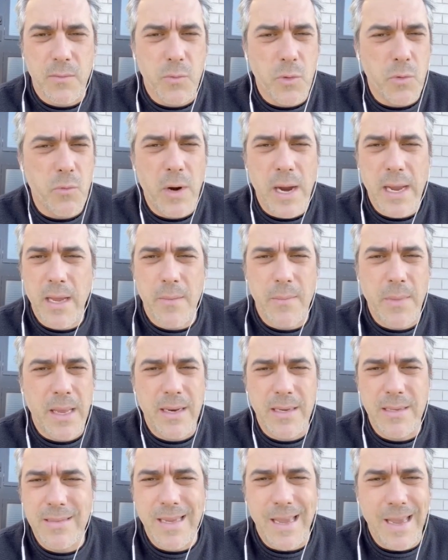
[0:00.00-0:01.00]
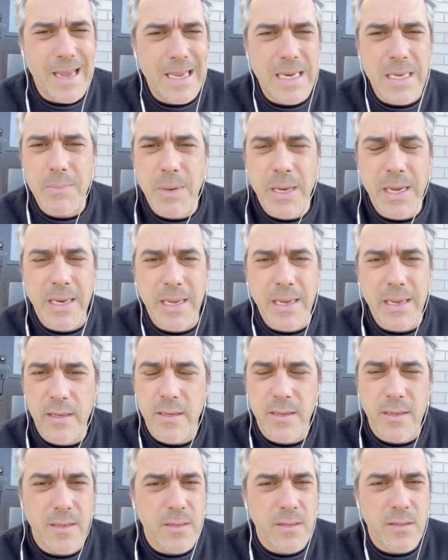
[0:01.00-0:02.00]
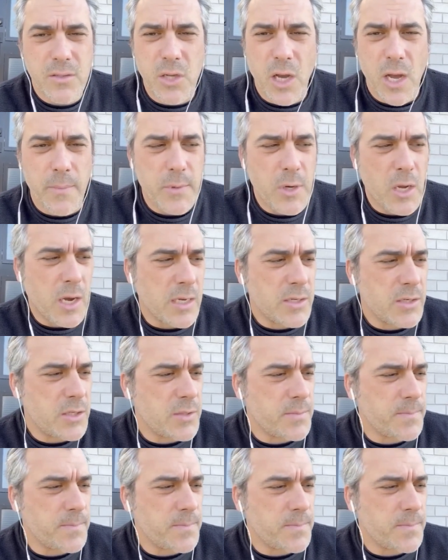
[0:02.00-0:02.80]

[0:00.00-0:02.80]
would recommend it to anybody, top notch.